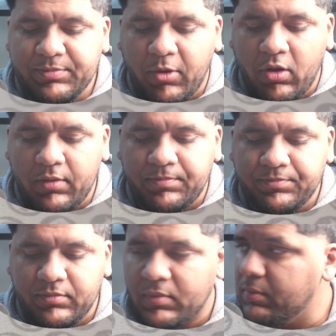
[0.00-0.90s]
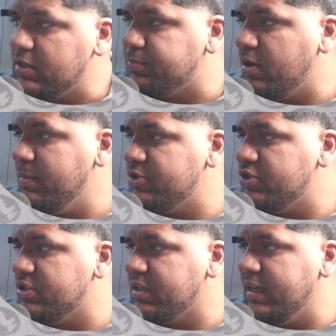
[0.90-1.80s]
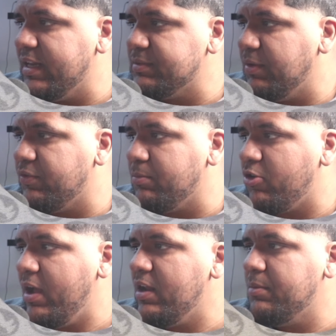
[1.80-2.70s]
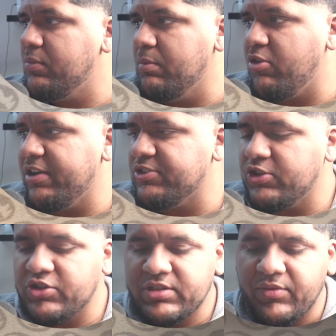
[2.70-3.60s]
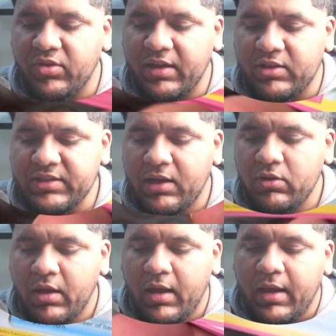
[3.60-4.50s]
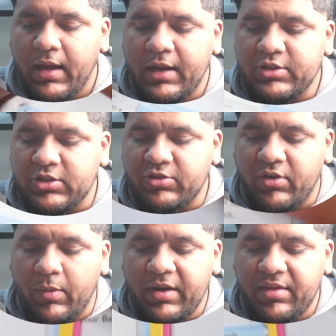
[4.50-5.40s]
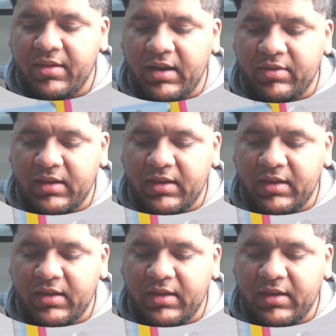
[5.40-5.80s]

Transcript: ball, because pretty much you're just going to nest ball for Miraidon, and Miraidon searches everything else out. And it's also a great way to thin out the